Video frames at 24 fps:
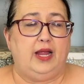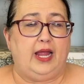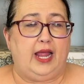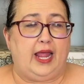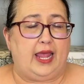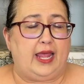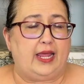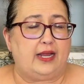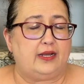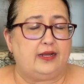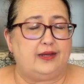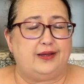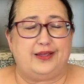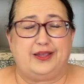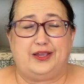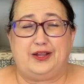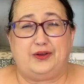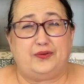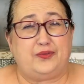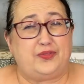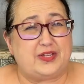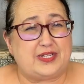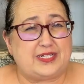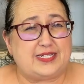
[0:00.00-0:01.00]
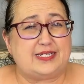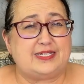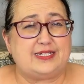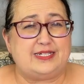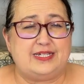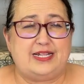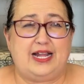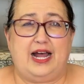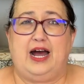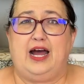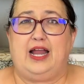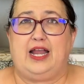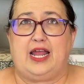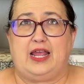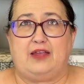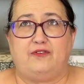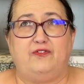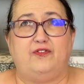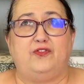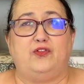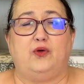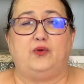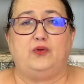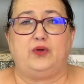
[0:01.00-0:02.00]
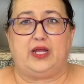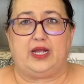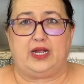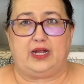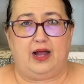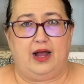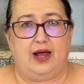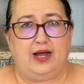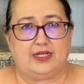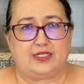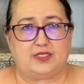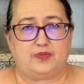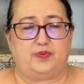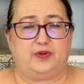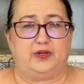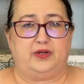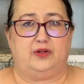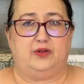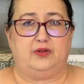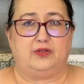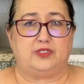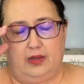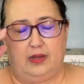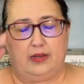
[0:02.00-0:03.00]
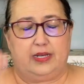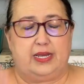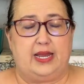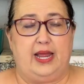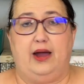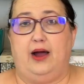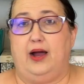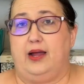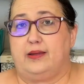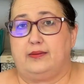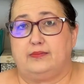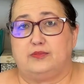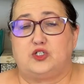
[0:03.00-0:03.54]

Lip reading: And, this is not a floating hospital. Now, I am